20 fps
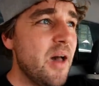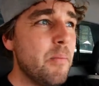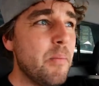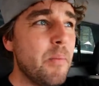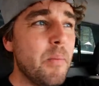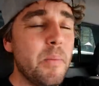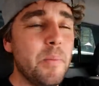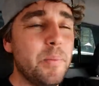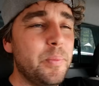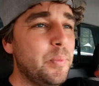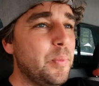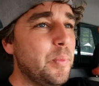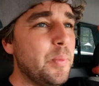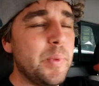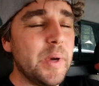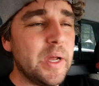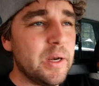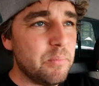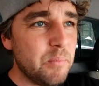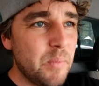
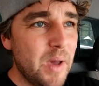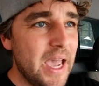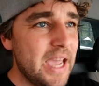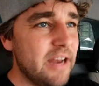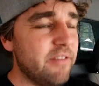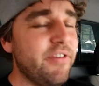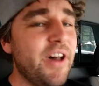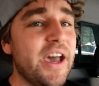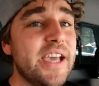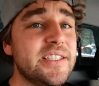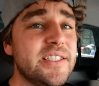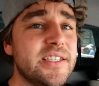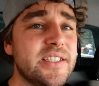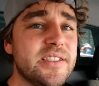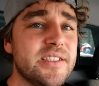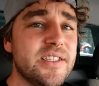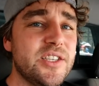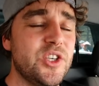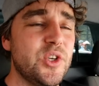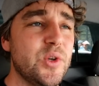But my advice
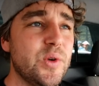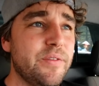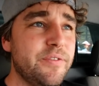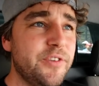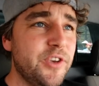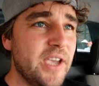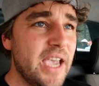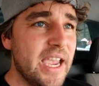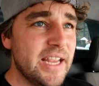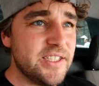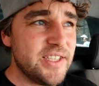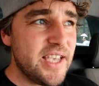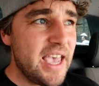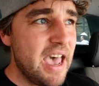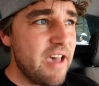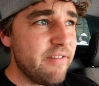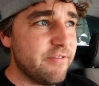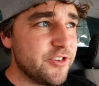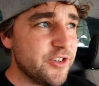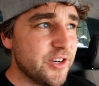is to you, if you're going to
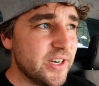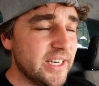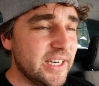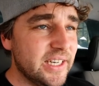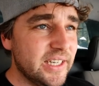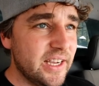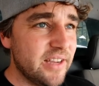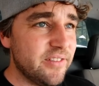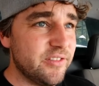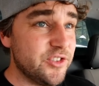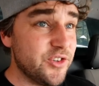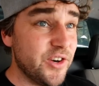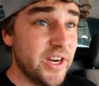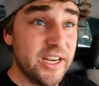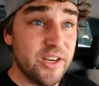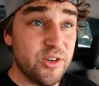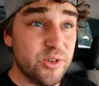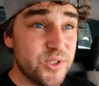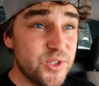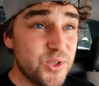have drink, a
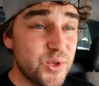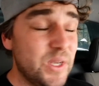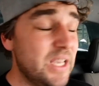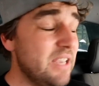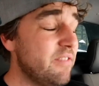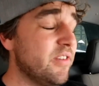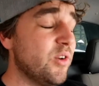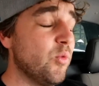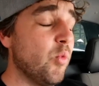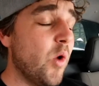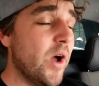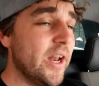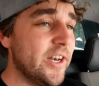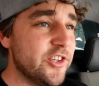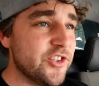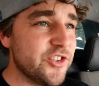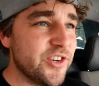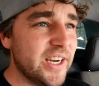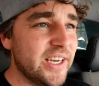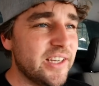drink or two, even
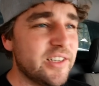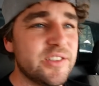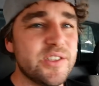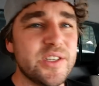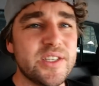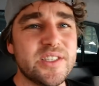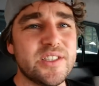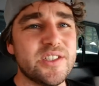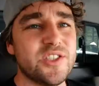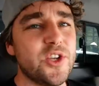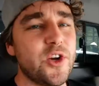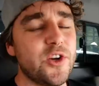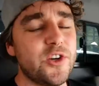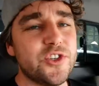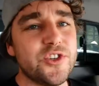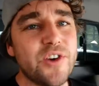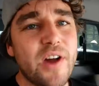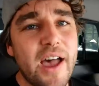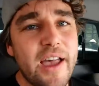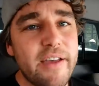one drink, just
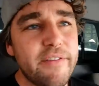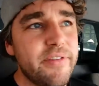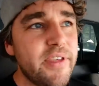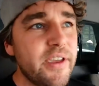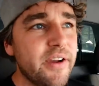don't drive.